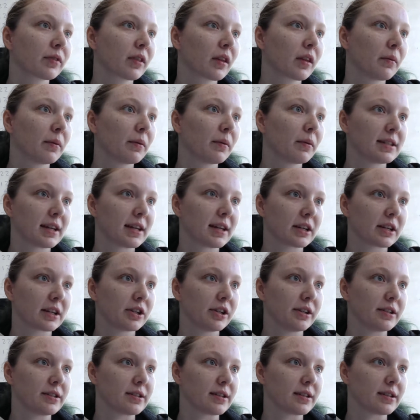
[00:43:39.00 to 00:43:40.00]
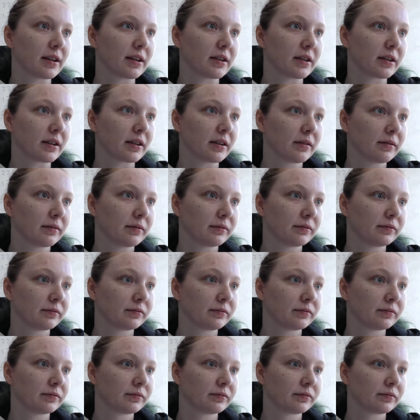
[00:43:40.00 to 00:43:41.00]
What section is it under?
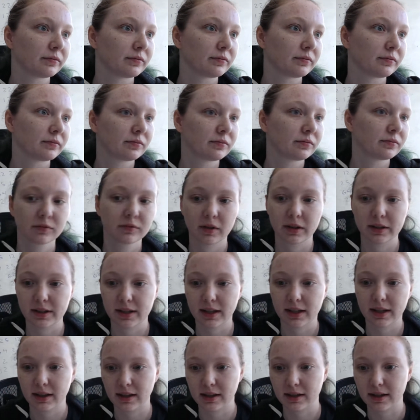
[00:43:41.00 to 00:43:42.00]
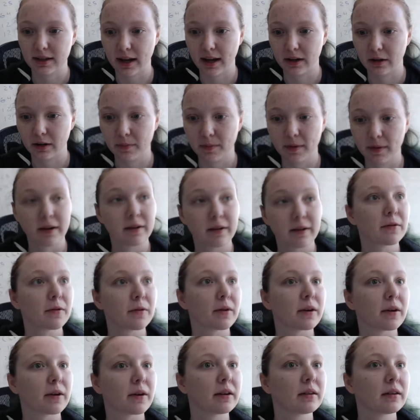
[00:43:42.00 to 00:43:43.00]
What's like the title part
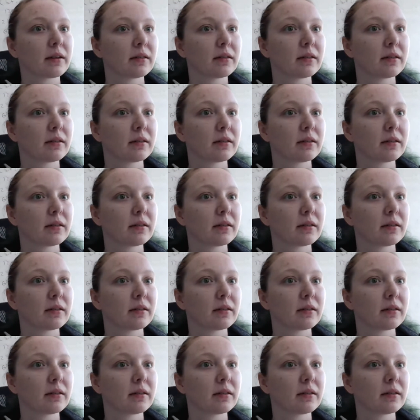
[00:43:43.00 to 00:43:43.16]
for it?